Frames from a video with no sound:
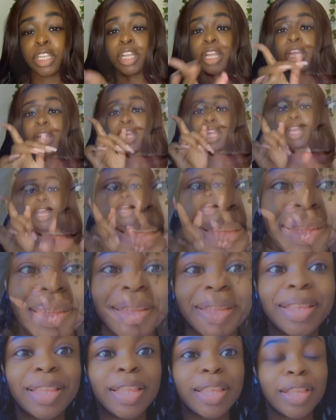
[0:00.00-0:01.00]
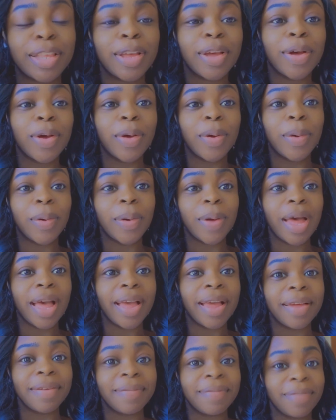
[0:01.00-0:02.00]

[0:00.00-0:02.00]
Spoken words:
Hey guys, so I